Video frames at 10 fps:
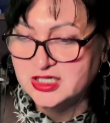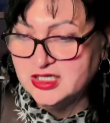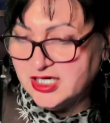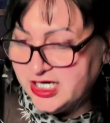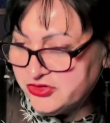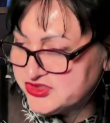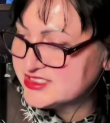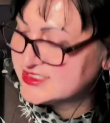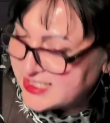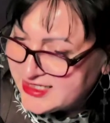I
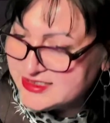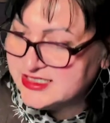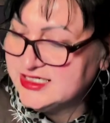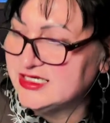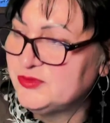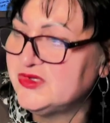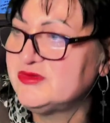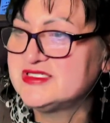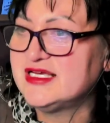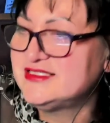understand it. But there
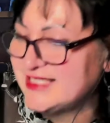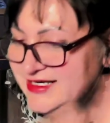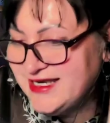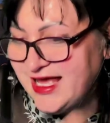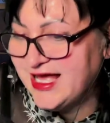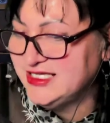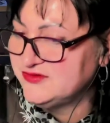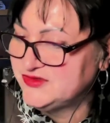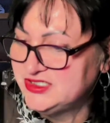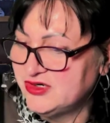was like saying, nah,
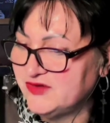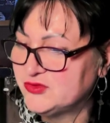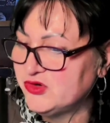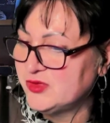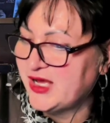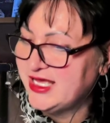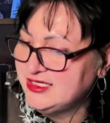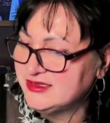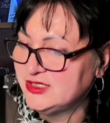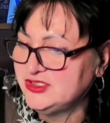you don't have to worry about
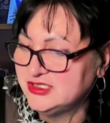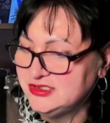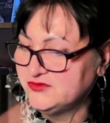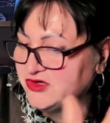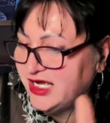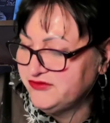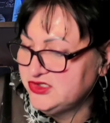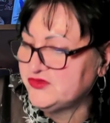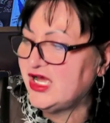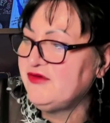anything. You've got
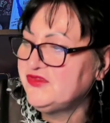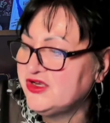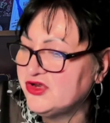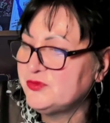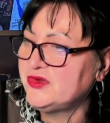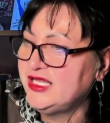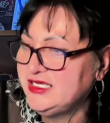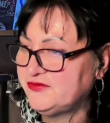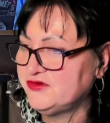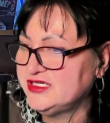everything on a
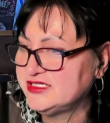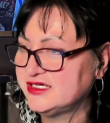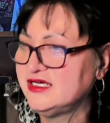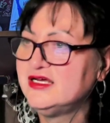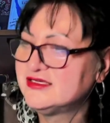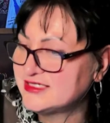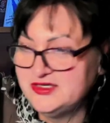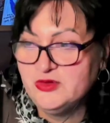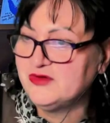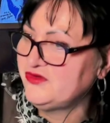plate, Freda. It's like,
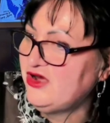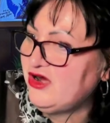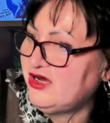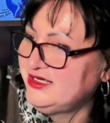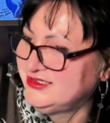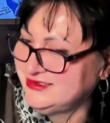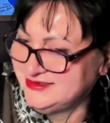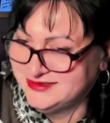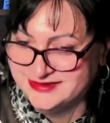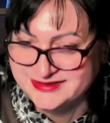no, I've not.
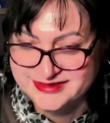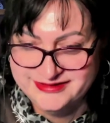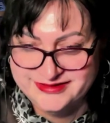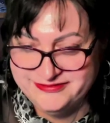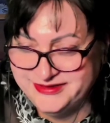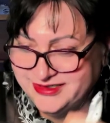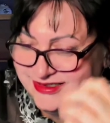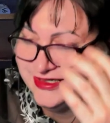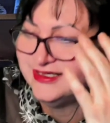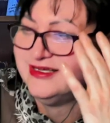Do you know what I
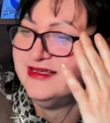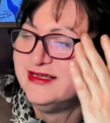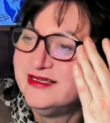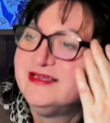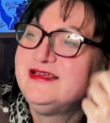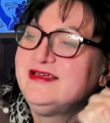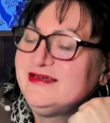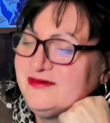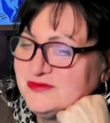mean? Yeah.